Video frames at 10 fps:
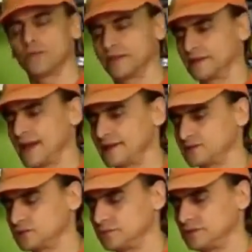that it has
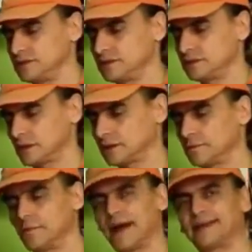to be
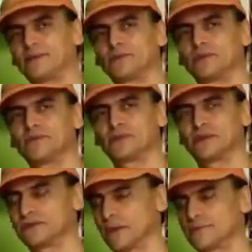combined with different
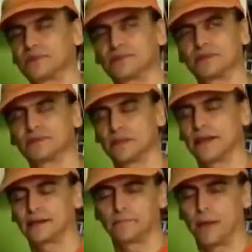substances
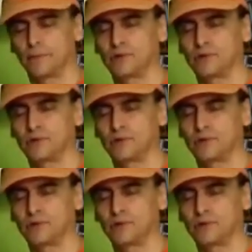like pepper,